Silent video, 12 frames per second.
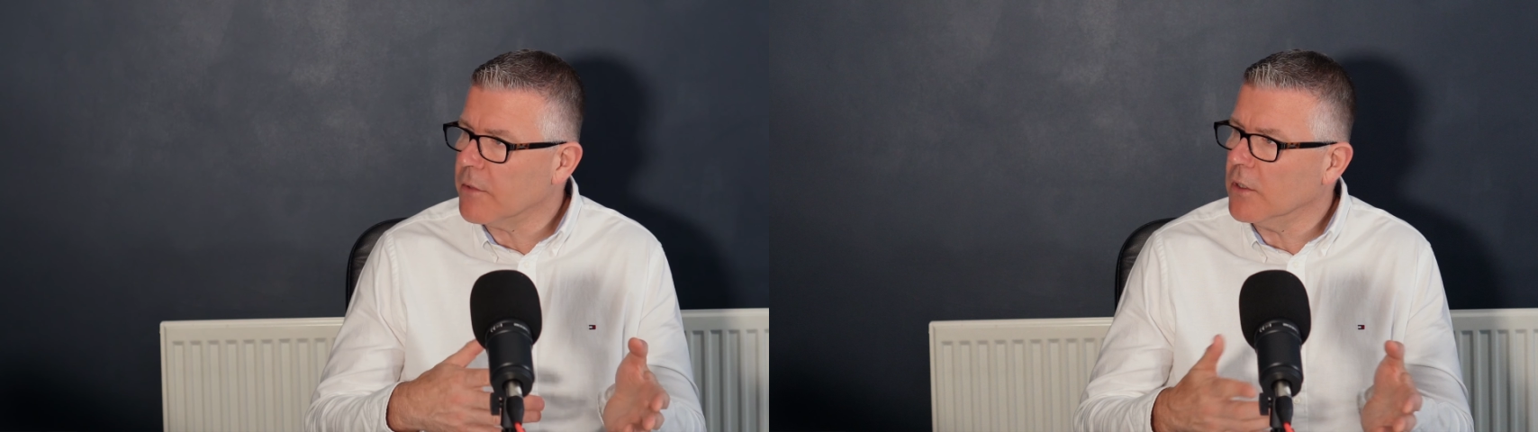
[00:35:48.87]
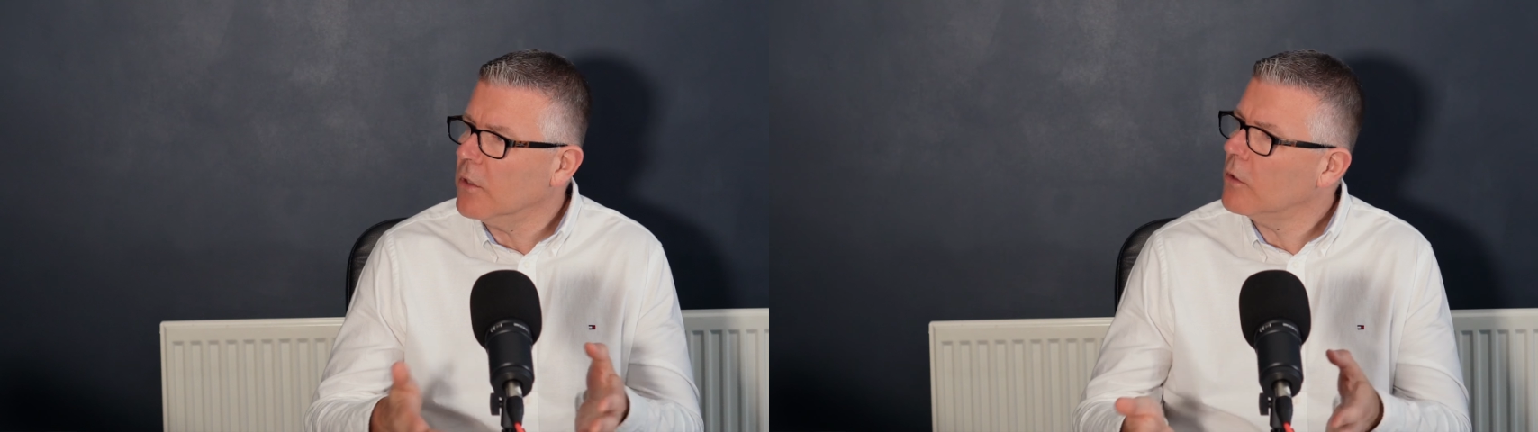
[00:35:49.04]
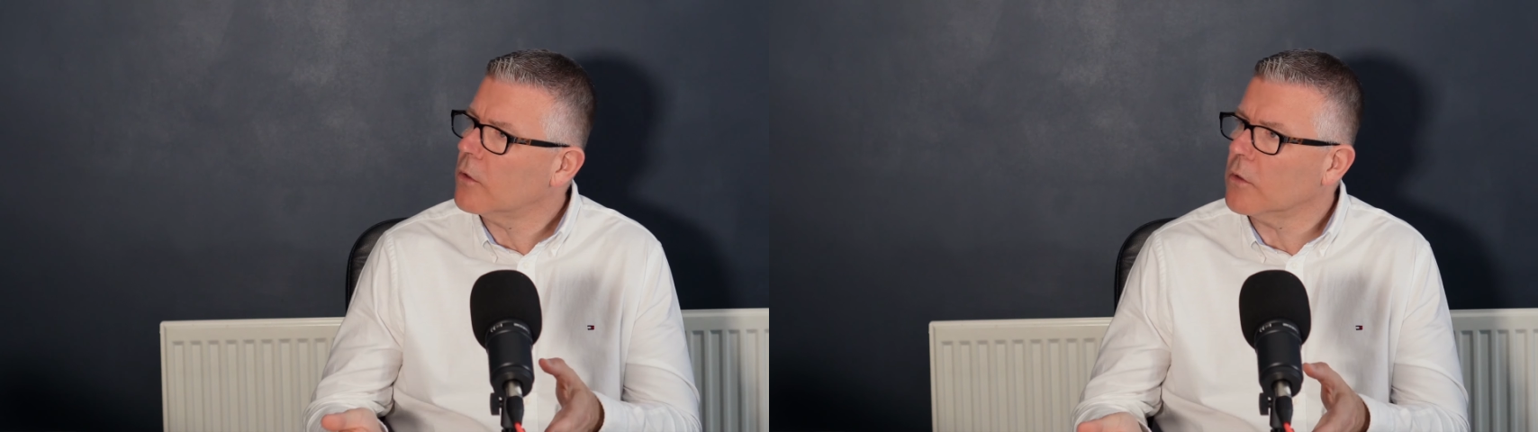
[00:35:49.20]
a
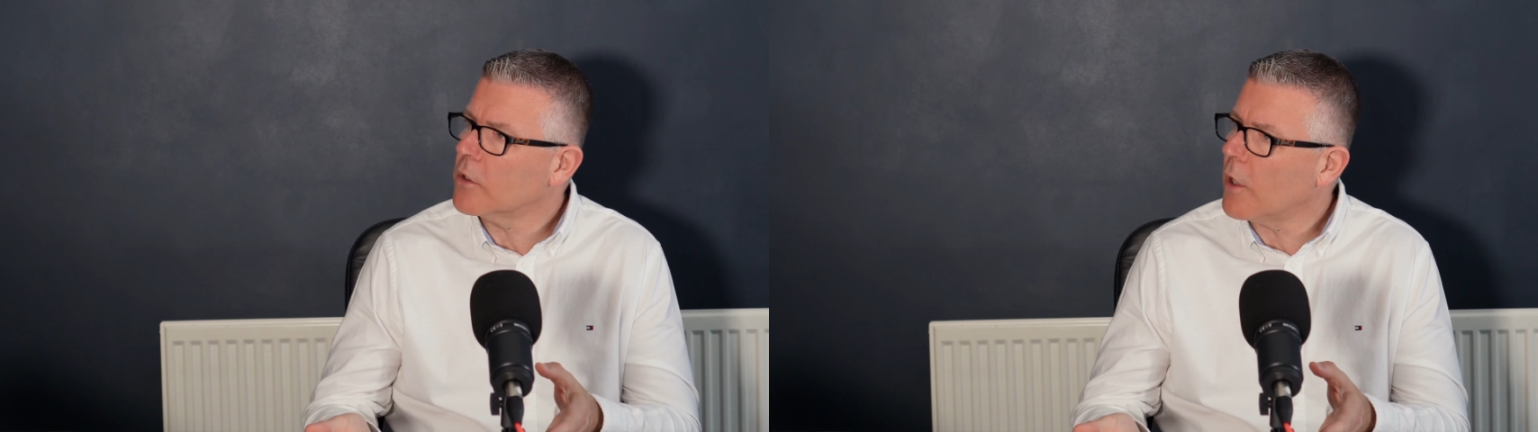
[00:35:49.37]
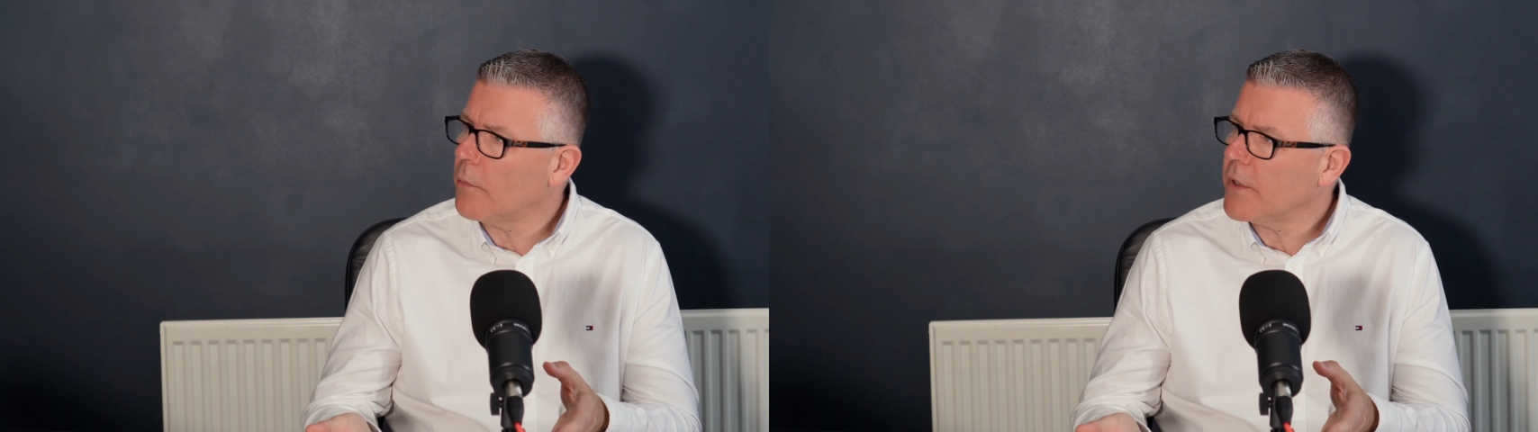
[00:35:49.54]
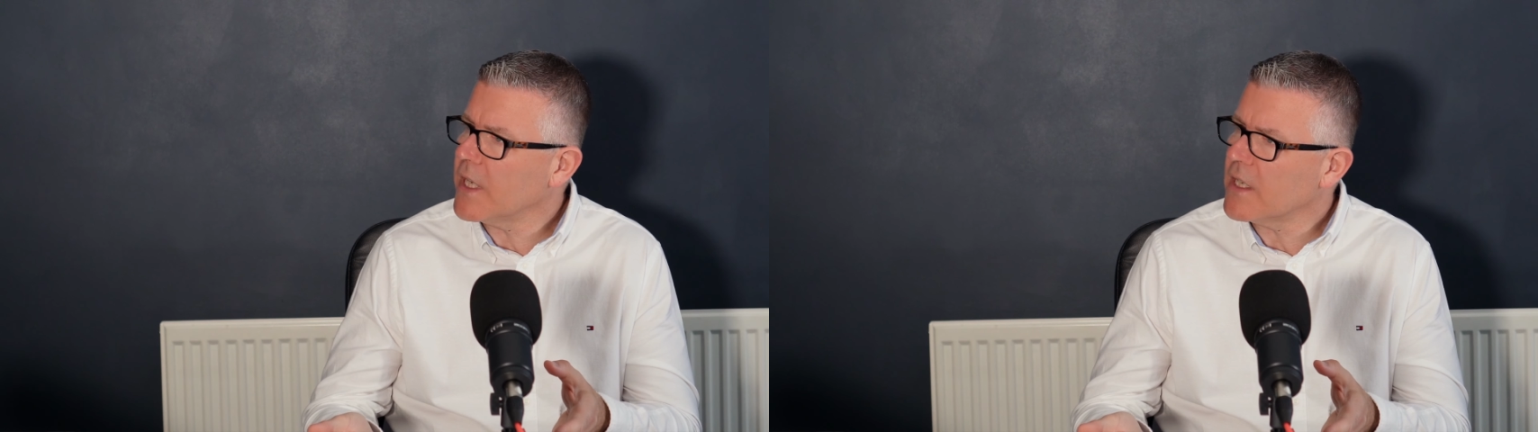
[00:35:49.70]
local
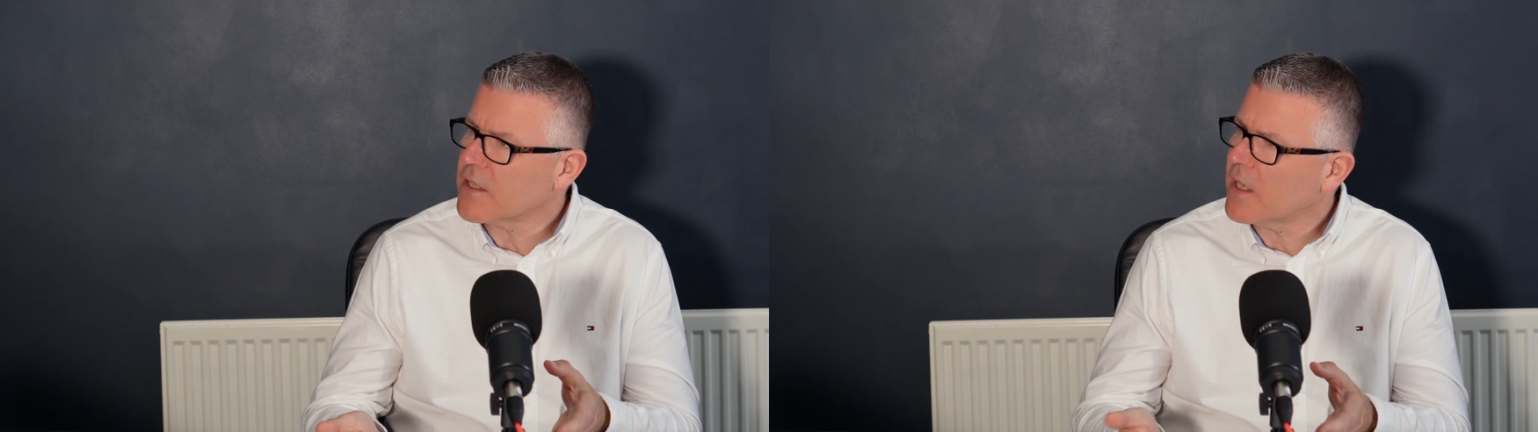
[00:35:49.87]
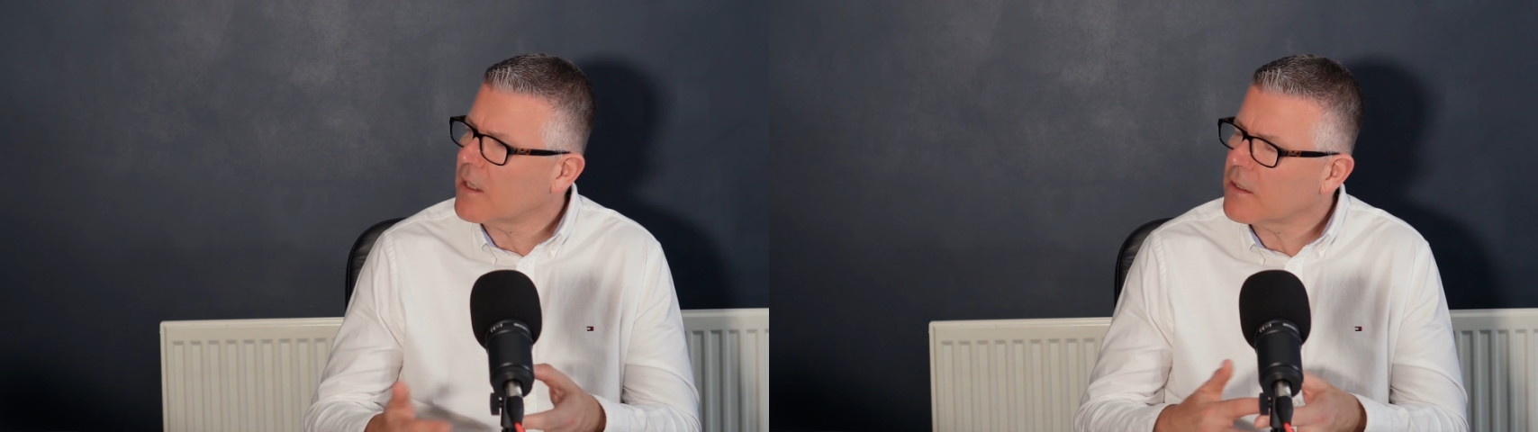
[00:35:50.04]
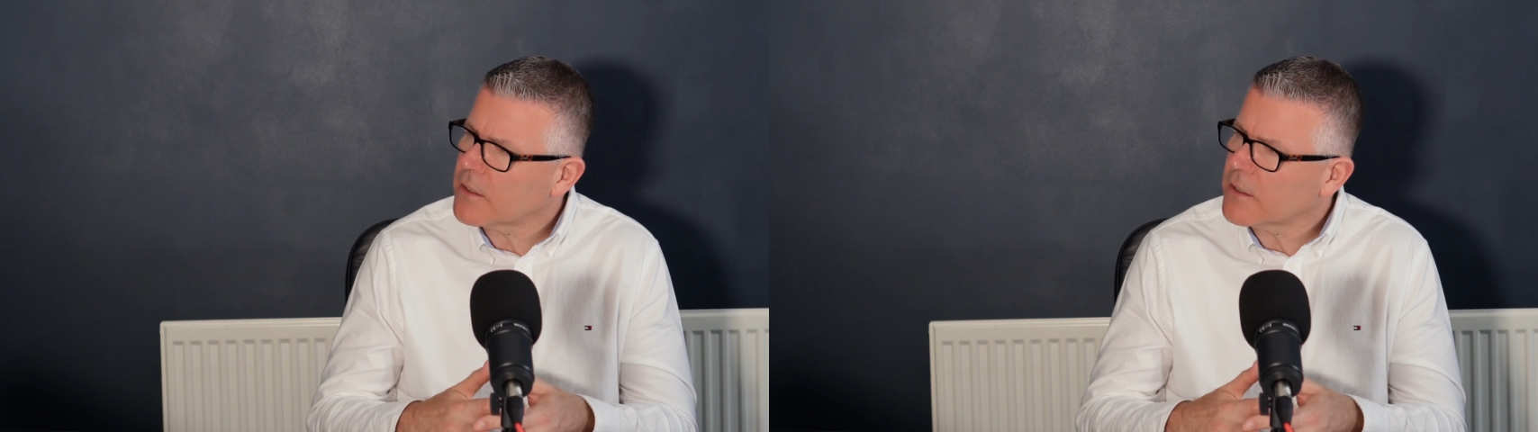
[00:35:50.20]
copy? Is that?